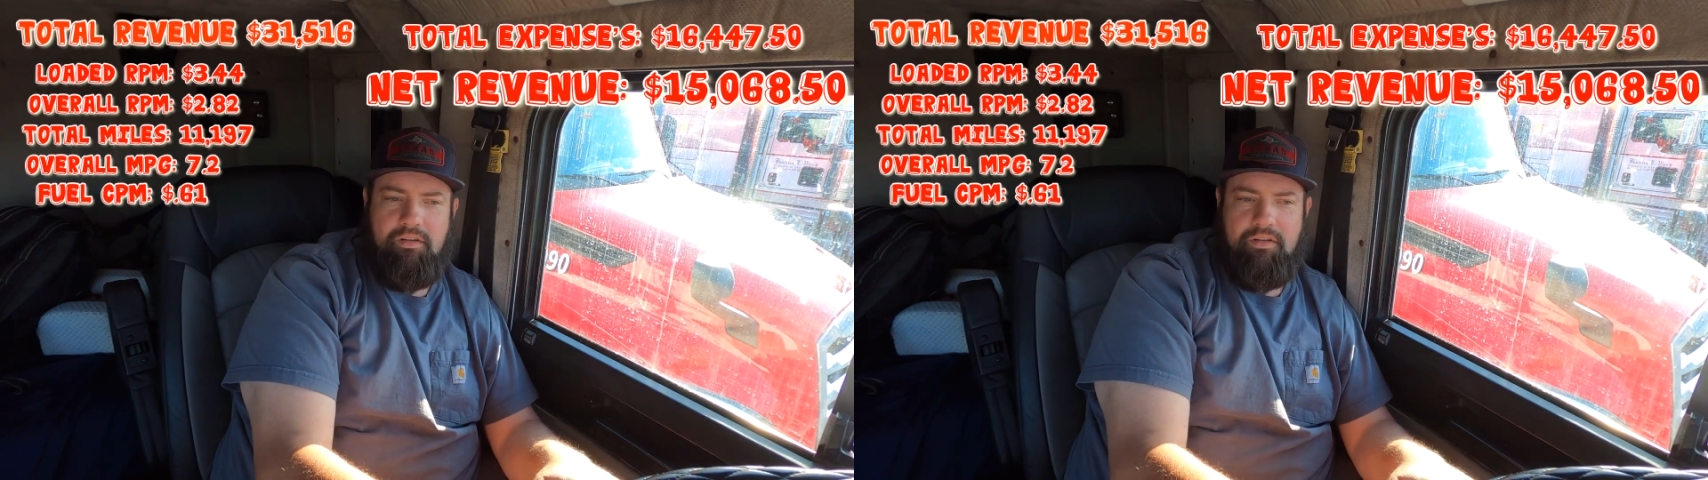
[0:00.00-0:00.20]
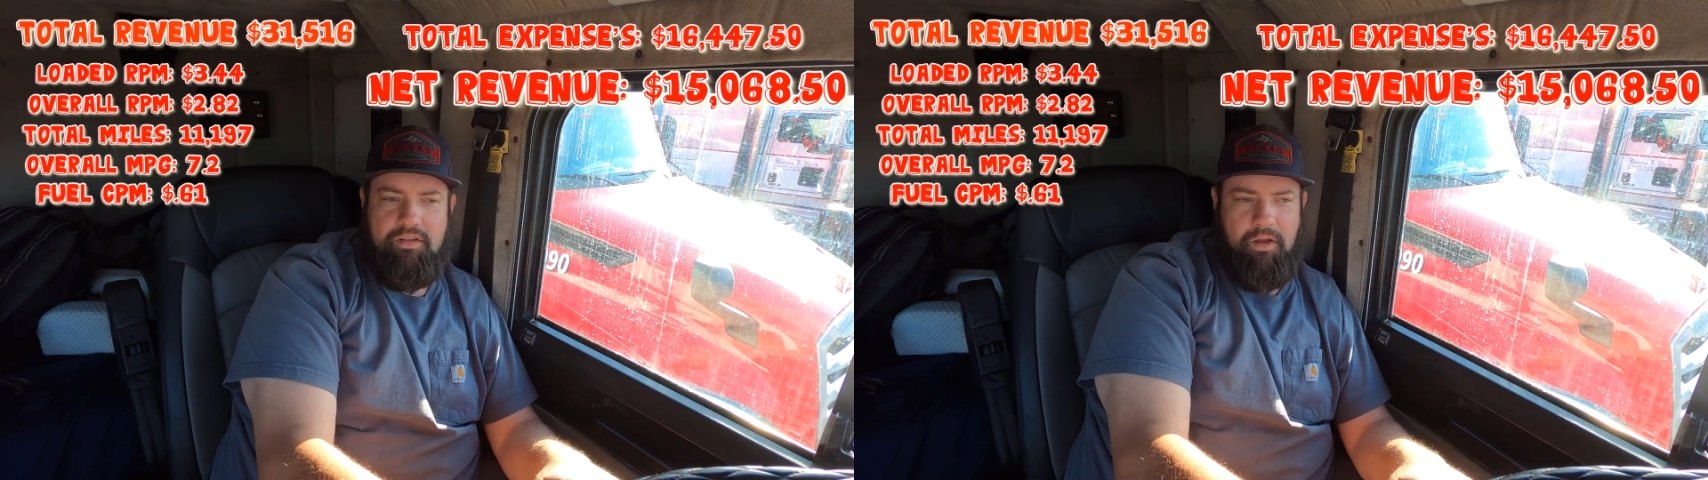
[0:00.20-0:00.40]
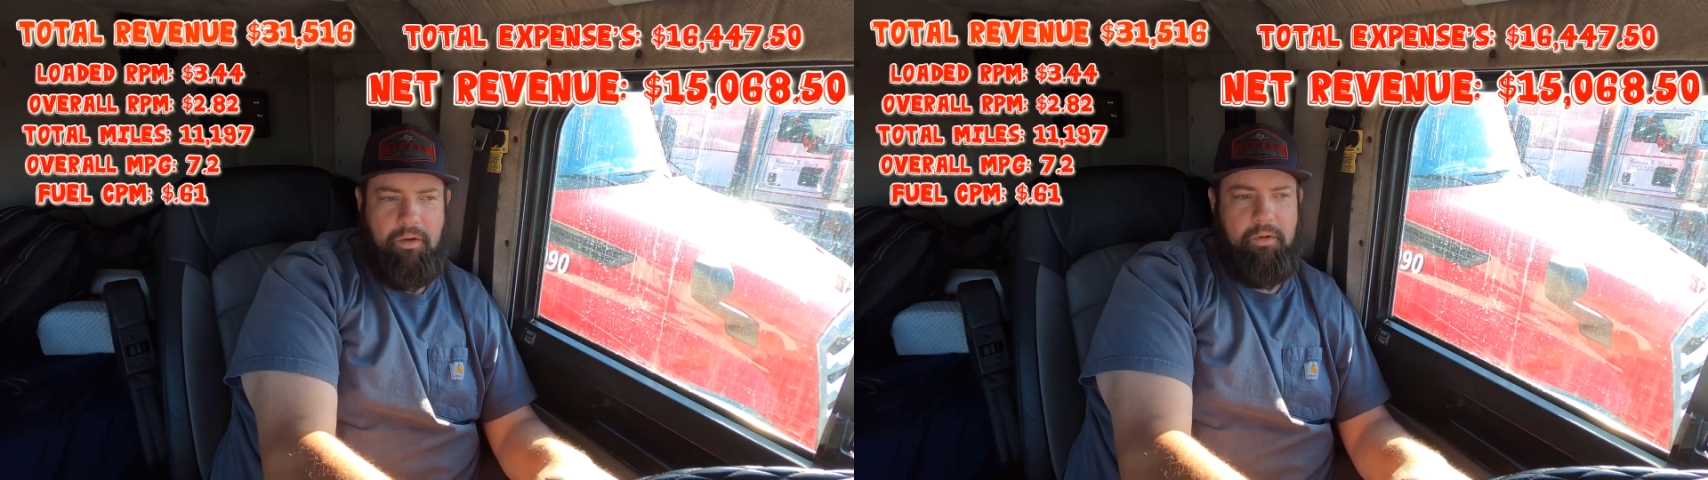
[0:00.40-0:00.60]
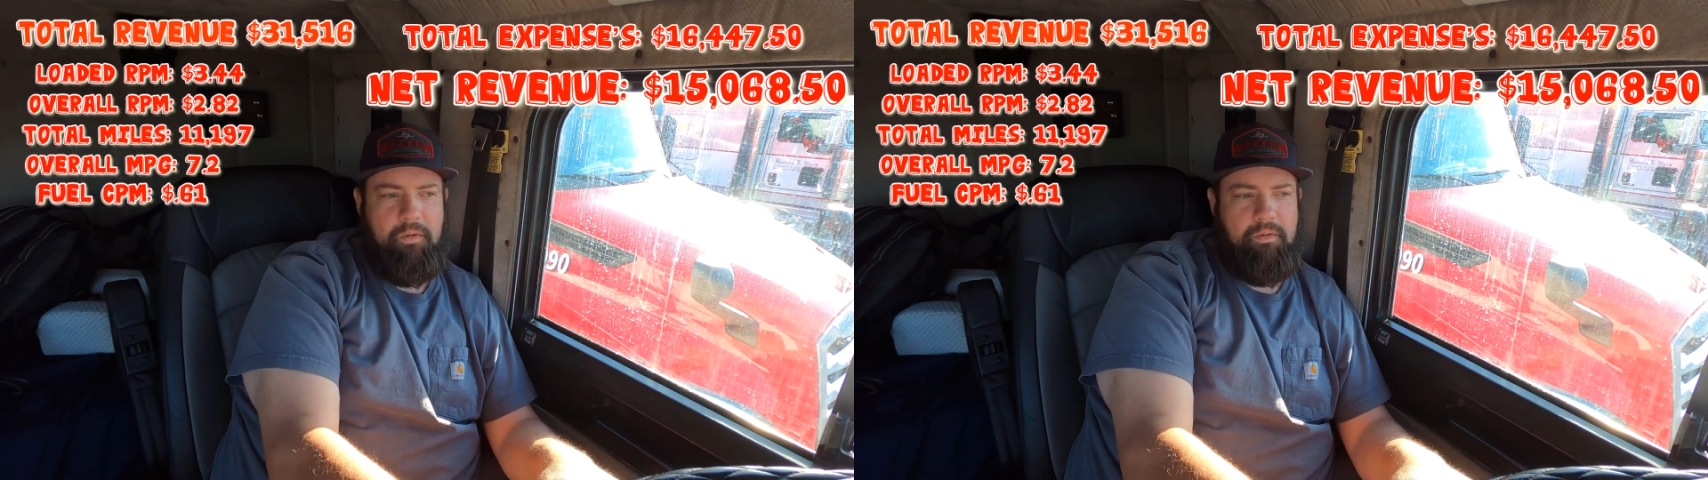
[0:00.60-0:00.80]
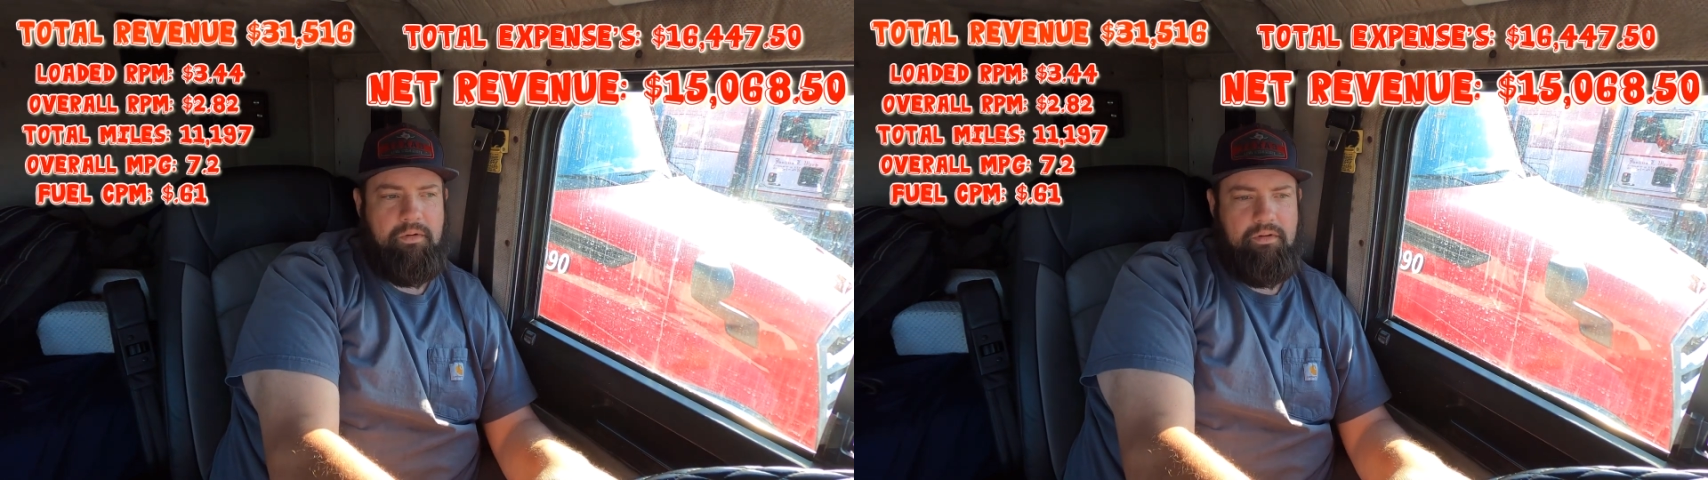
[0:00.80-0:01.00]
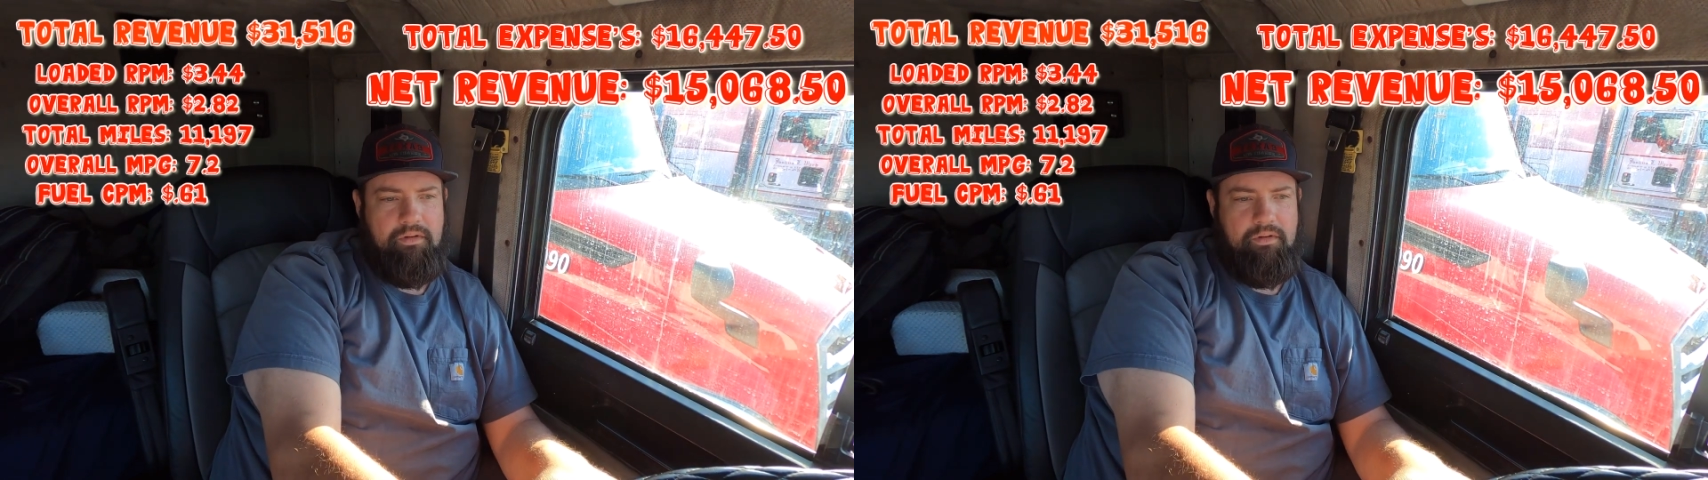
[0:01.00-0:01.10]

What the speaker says: So,